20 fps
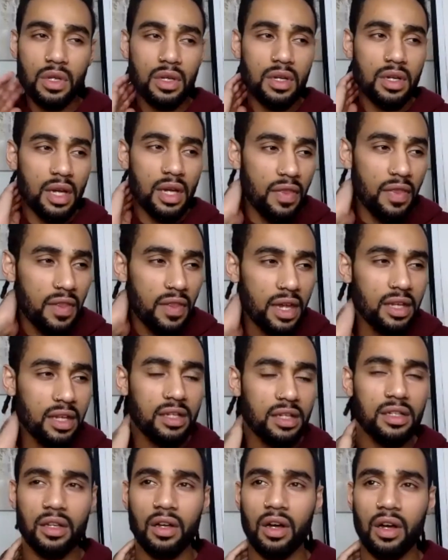And
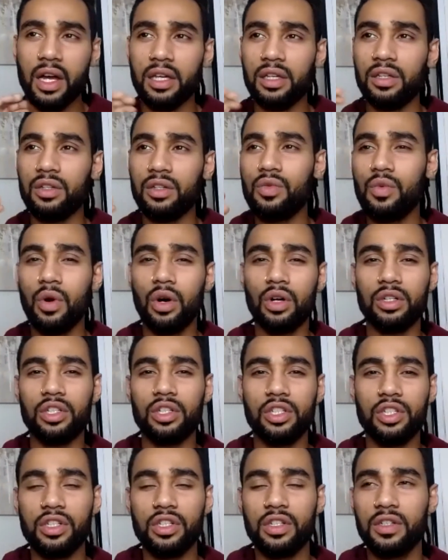then like you
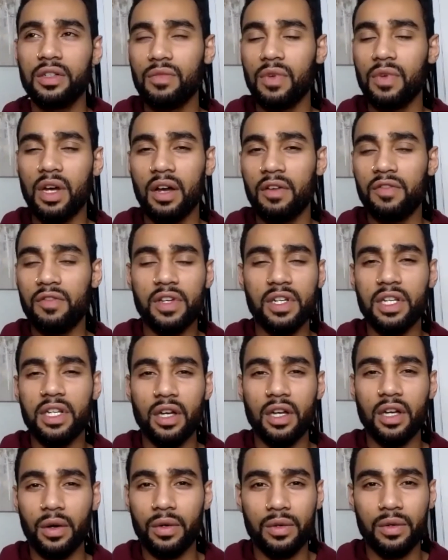watch a
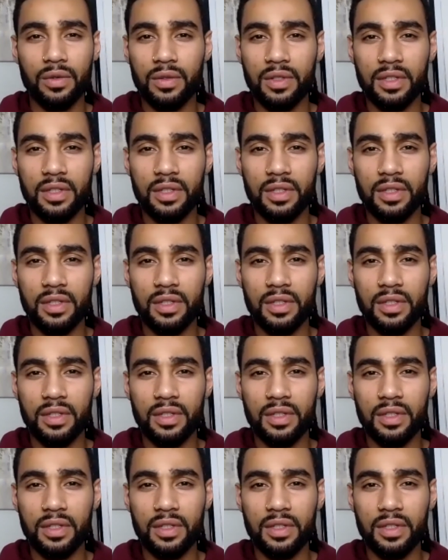video